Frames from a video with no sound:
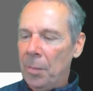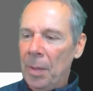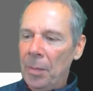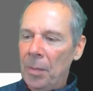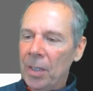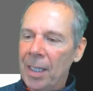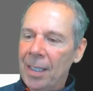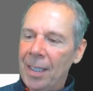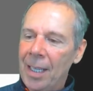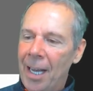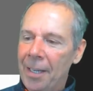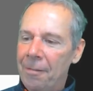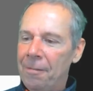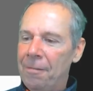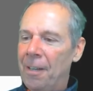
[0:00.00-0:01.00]
people can
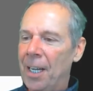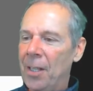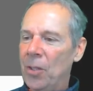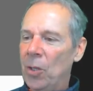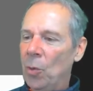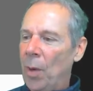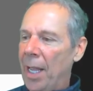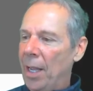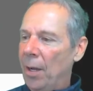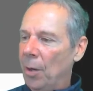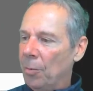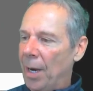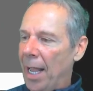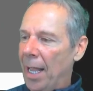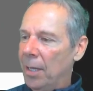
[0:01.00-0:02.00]
kind of find their way
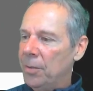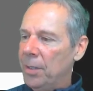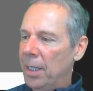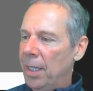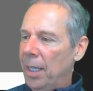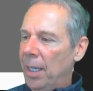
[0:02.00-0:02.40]
around.